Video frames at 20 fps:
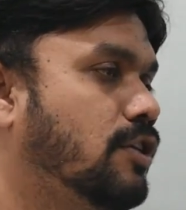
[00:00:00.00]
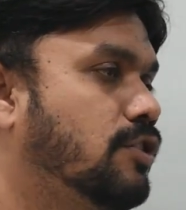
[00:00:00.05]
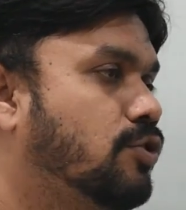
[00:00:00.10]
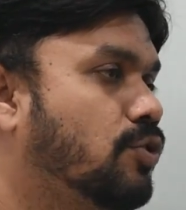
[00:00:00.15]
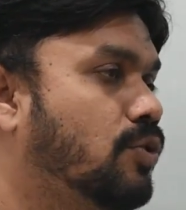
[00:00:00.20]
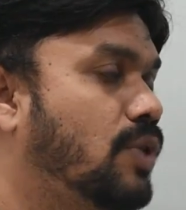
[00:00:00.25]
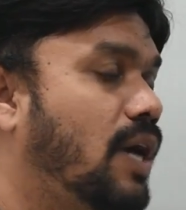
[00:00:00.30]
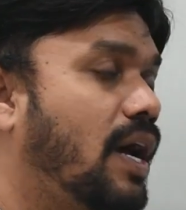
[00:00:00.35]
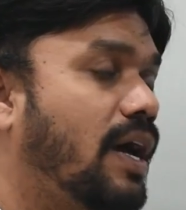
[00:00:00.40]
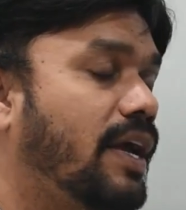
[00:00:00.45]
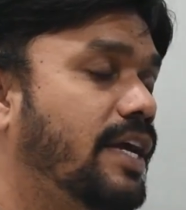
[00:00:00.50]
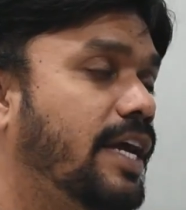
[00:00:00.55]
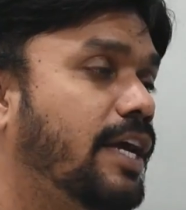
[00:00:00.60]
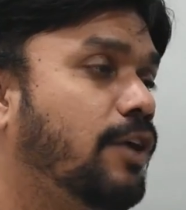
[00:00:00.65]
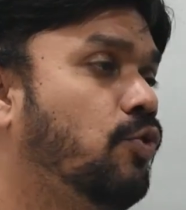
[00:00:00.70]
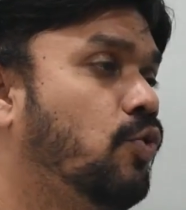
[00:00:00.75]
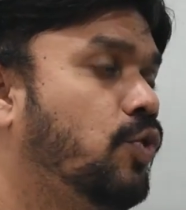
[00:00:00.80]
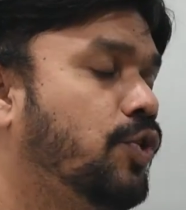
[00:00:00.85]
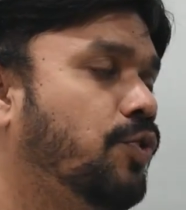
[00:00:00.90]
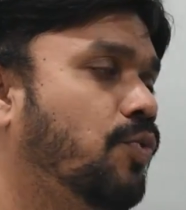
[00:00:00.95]
So the
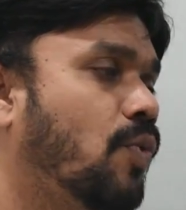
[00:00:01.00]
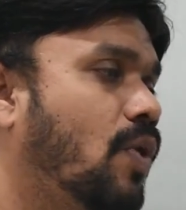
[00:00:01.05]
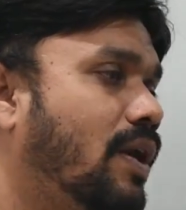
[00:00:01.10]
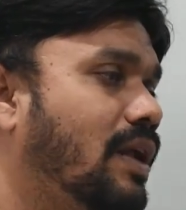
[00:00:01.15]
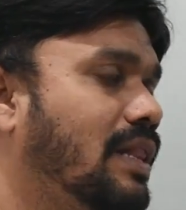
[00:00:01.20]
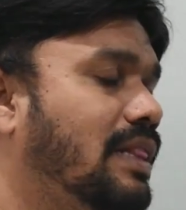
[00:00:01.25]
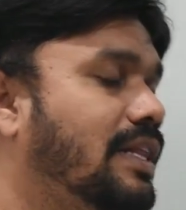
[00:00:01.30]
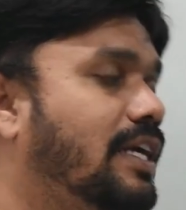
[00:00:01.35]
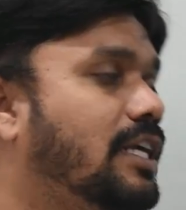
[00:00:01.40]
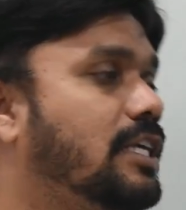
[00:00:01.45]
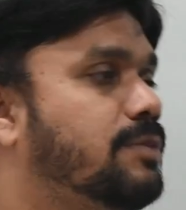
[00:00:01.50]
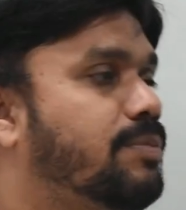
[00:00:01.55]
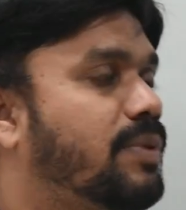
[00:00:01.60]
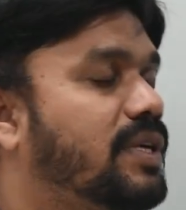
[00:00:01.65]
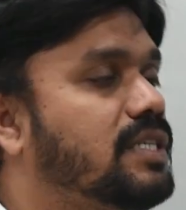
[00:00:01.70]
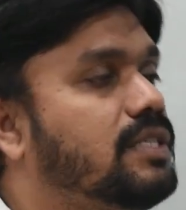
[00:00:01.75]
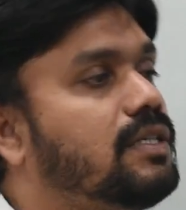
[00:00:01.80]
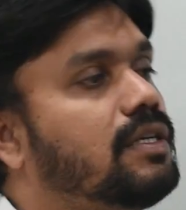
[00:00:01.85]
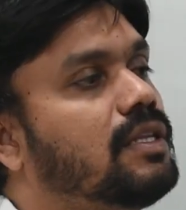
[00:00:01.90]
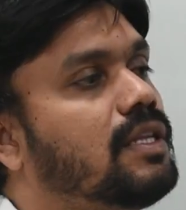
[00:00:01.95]
URL that is
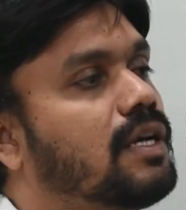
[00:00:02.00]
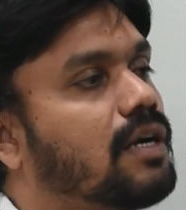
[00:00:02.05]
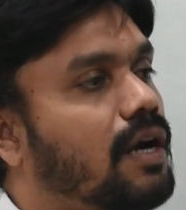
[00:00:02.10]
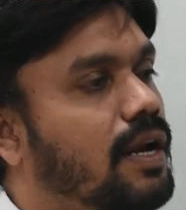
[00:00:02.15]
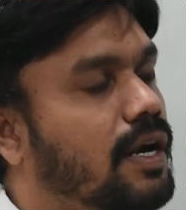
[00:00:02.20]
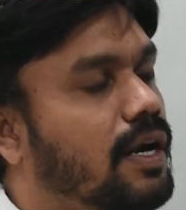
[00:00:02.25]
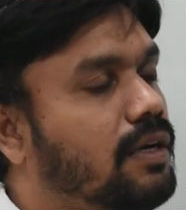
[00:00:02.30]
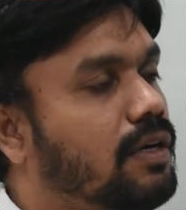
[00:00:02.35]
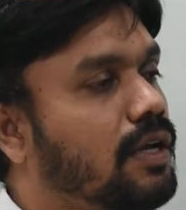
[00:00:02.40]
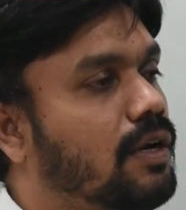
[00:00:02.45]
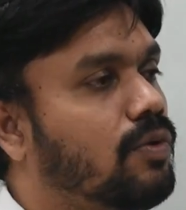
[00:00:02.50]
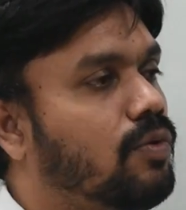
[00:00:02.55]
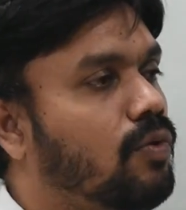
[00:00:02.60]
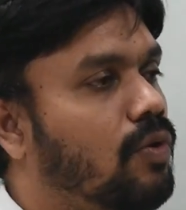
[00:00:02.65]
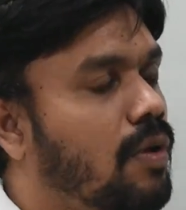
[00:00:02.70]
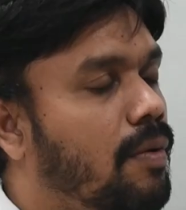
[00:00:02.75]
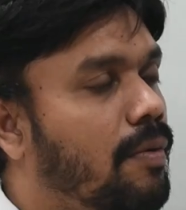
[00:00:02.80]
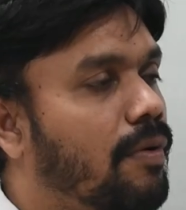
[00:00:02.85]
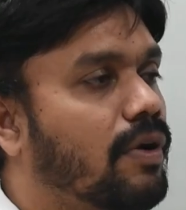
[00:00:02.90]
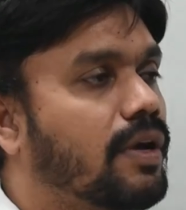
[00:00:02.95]
present in the connector
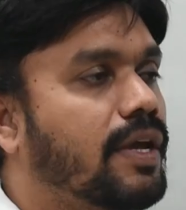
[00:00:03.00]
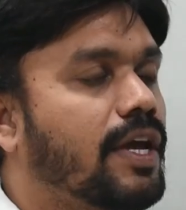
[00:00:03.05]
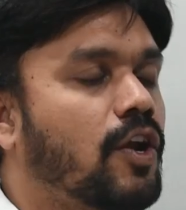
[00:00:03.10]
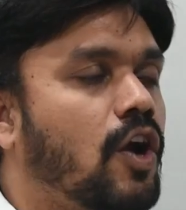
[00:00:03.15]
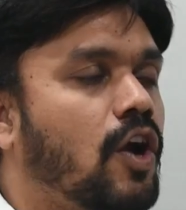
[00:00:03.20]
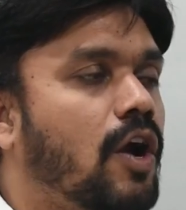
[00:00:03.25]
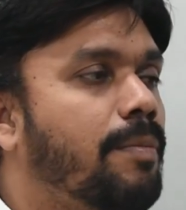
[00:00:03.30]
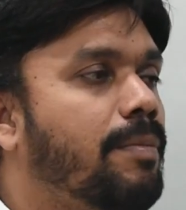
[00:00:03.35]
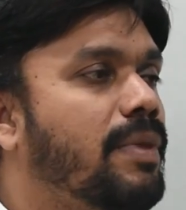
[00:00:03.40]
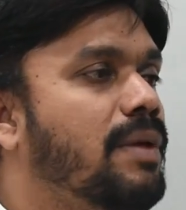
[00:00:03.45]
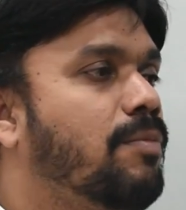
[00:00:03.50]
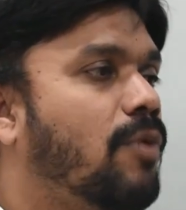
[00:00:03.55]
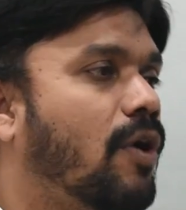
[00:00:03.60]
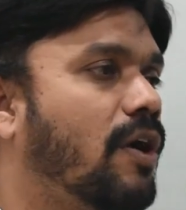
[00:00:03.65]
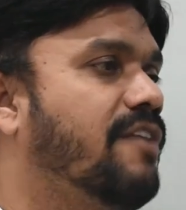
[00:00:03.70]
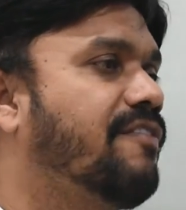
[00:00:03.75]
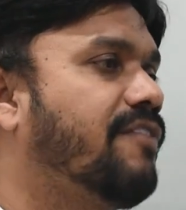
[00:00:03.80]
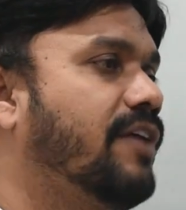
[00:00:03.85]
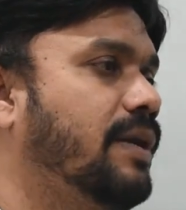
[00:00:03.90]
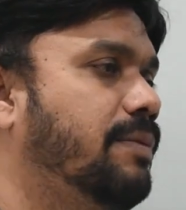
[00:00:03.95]
rule cannot be
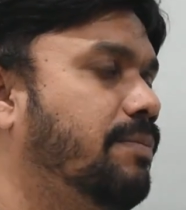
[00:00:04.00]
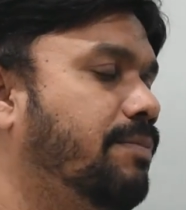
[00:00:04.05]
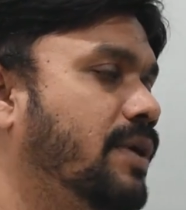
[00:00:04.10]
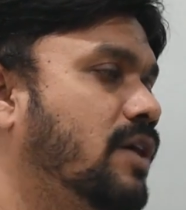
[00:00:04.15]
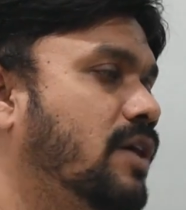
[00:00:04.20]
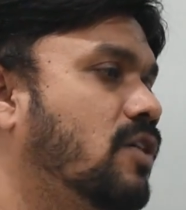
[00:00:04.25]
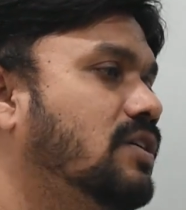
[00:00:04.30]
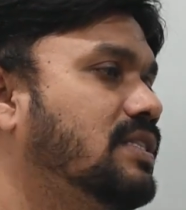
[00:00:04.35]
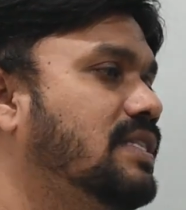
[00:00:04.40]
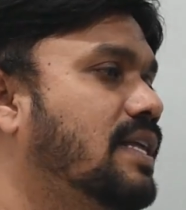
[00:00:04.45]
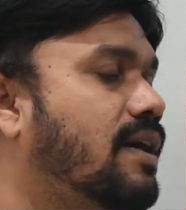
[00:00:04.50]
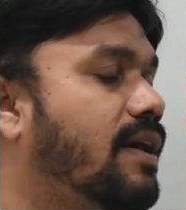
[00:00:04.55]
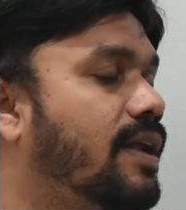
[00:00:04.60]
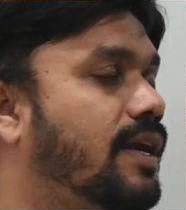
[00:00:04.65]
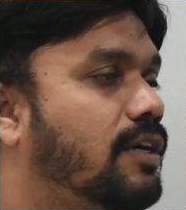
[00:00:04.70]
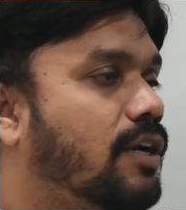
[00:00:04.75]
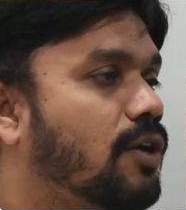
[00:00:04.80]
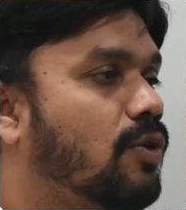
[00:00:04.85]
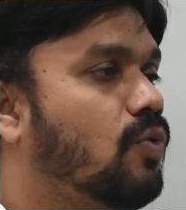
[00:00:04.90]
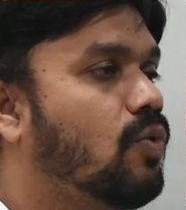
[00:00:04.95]
modified because the
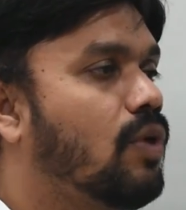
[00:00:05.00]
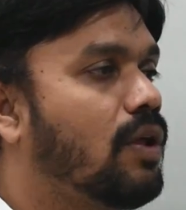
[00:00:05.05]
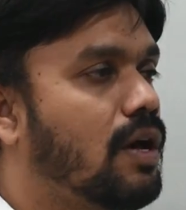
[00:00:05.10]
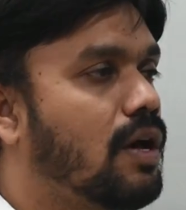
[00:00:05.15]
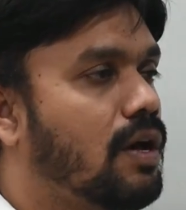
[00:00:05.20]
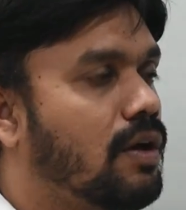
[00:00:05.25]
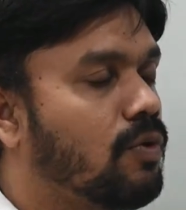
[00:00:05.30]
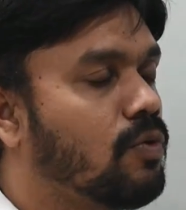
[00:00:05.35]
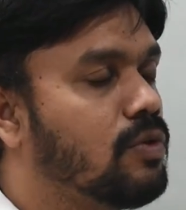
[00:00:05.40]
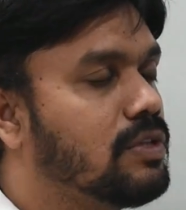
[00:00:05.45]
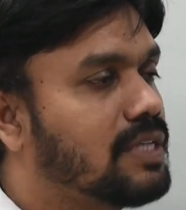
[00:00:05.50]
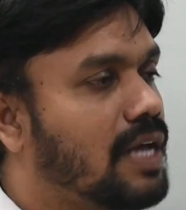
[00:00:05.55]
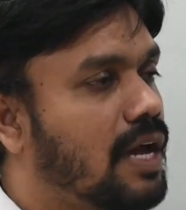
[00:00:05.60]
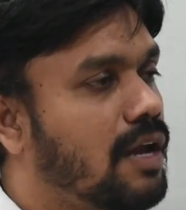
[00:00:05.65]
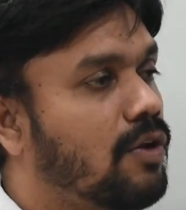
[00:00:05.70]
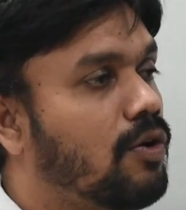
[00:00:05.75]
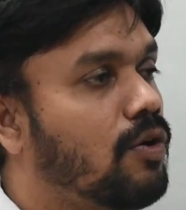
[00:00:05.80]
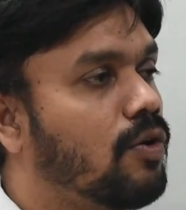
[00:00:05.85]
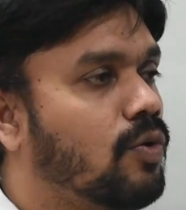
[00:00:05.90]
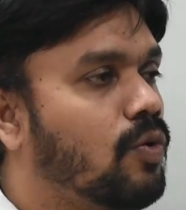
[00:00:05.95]
connector rule rules
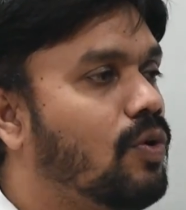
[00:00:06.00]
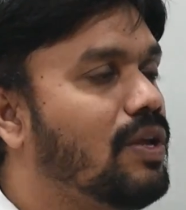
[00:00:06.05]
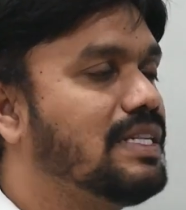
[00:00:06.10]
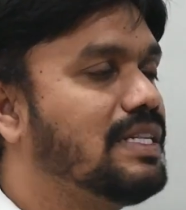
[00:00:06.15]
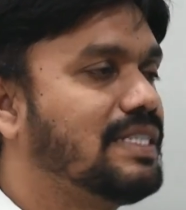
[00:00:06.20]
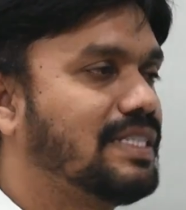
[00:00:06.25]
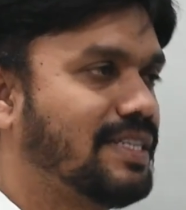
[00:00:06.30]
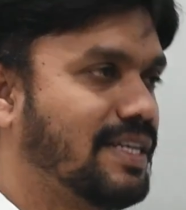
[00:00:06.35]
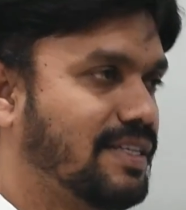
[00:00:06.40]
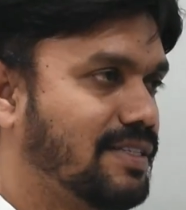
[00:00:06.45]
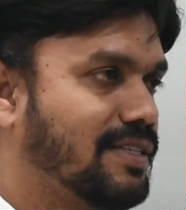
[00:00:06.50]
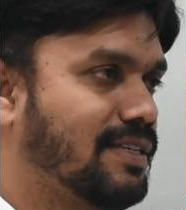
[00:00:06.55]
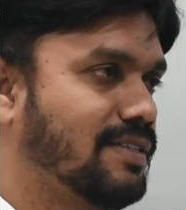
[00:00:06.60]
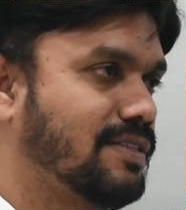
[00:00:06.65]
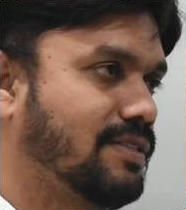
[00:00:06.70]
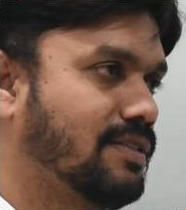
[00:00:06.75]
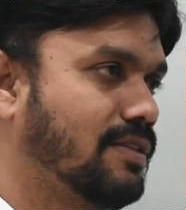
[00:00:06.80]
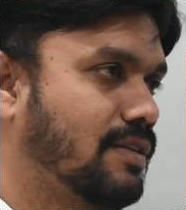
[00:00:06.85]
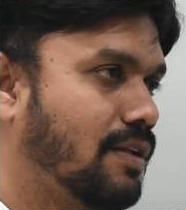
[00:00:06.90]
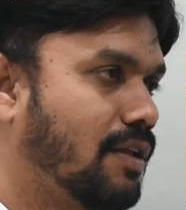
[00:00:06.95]
are rule
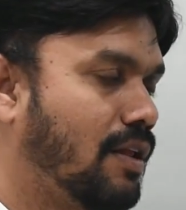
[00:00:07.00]
instances.